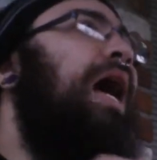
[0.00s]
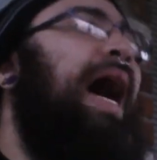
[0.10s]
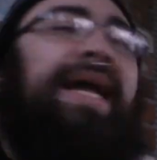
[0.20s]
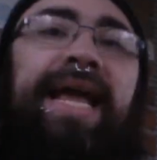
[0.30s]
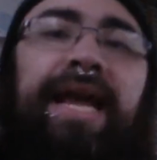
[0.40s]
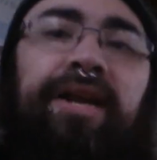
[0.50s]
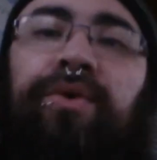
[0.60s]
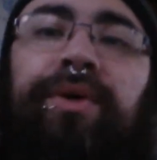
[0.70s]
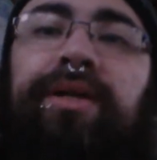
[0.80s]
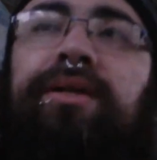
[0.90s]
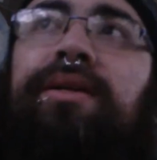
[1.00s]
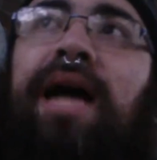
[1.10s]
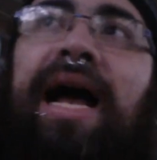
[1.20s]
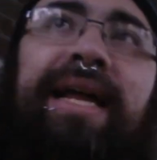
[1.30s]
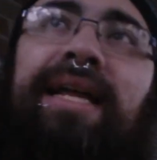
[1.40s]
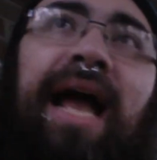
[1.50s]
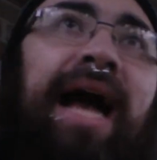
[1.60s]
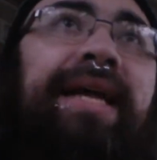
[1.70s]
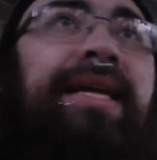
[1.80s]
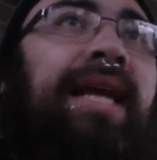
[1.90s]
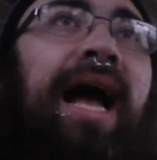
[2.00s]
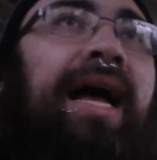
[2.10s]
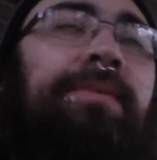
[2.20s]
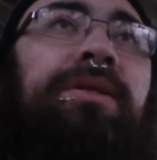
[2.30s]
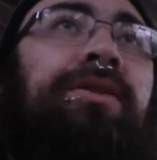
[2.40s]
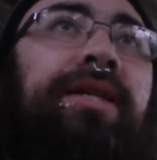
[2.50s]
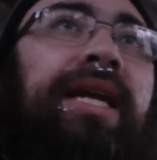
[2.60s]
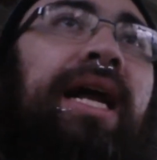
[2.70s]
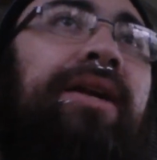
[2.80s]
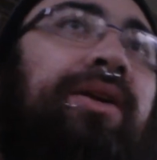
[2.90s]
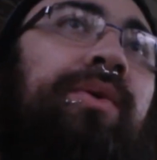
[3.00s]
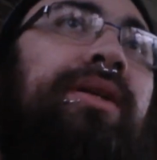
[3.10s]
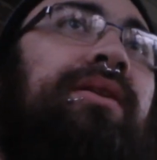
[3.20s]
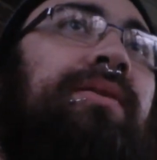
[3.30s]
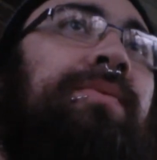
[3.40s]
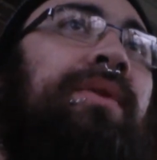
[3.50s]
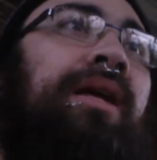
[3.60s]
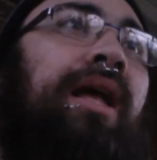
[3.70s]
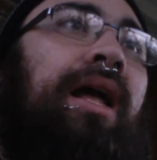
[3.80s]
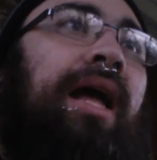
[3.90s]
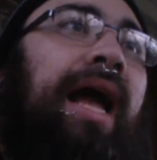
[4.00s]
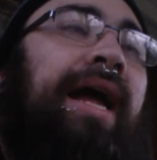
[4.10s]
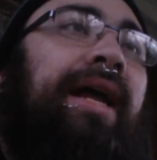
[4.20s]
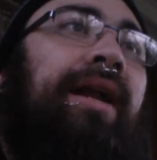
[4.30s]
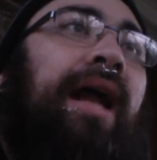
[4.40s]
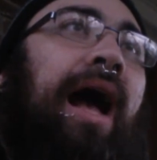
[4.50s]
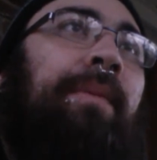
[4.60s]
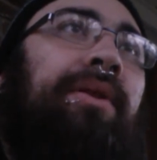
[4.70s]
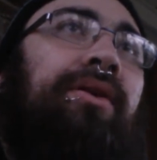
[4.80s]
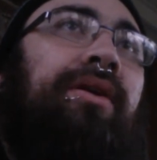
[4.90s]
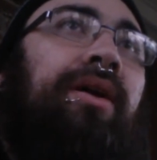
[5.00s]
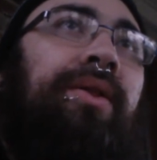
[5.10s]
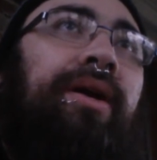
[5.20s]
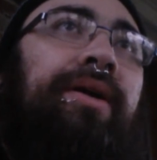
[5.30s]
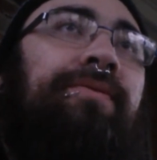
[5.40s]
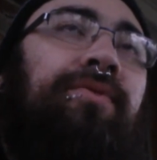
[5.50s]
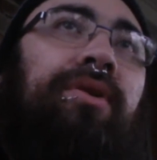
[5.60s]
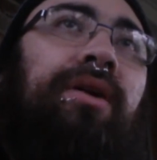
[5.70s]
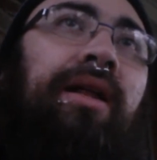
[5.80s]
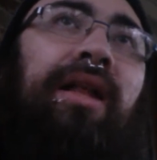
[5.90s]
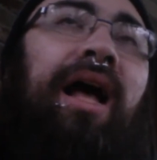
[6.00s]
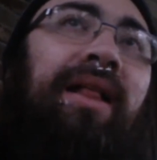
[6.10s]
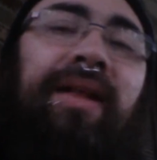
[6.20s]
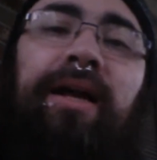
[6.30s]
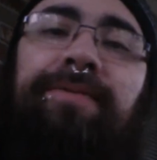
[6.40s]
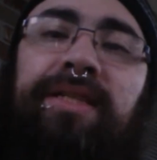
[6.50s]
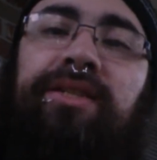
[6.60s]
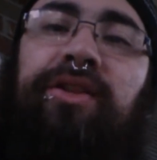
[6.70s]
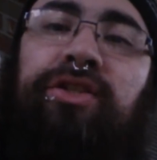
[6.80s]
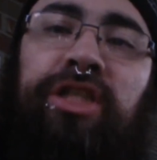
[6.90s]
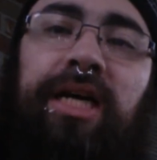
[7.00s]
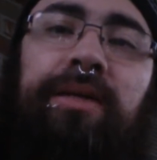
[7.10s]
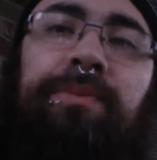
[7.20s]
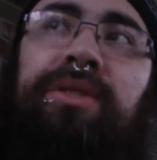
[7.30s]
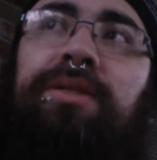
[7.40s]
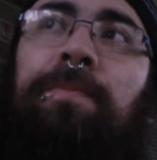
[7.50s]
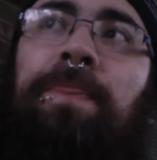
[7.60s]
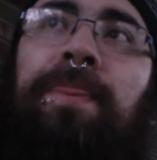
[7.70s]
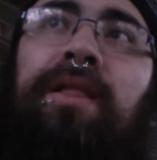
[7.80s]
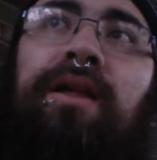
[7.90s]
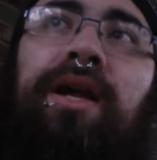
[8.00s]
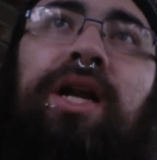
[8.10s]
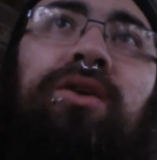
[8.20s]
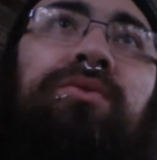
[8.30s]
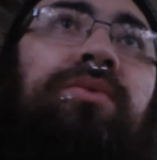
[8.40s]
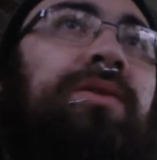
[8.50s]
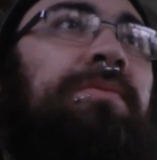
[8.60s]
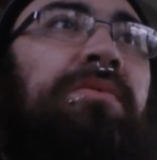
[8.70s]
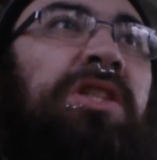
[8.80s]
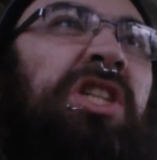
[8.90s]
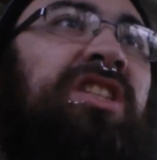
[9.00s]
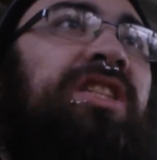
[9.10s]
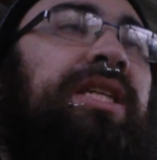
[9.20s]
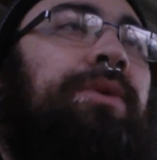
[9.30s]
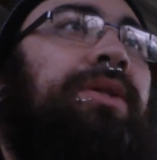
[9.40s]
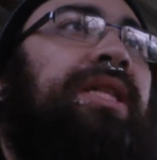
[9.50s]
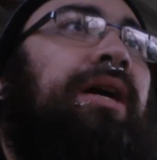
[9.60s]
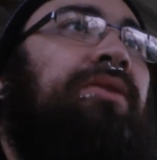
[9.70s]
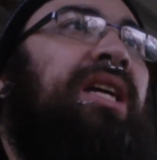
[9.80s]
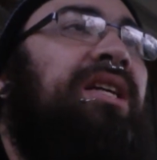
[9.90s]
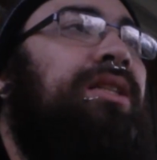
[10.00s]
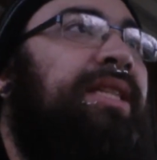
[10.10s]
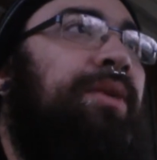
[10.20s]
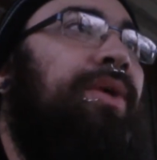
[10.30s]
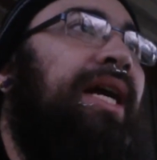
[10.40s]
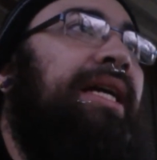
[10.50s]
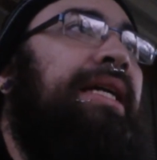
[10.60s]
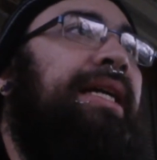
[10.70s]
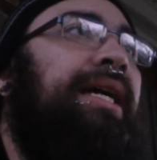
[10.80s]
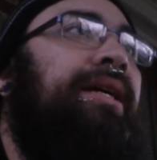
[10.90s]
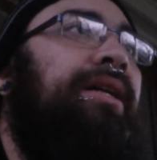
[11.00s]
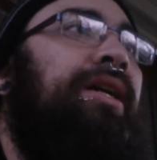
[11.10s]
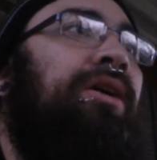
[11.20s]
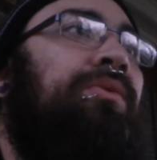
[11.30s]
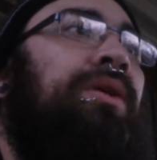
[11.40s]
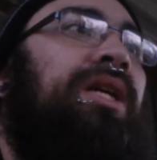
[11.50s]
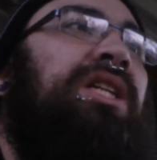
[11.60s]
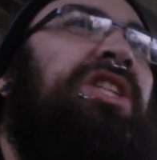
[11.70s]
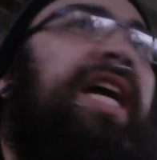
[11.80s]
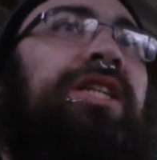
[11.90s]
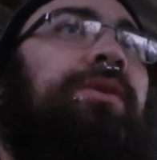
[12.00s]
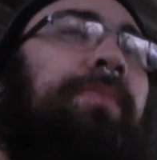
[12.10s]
I can't do it. I absolutely cannot do it. And I've been looking online for a lot of these other jobs, you know, just to see what's out there, see what I can get, you know, change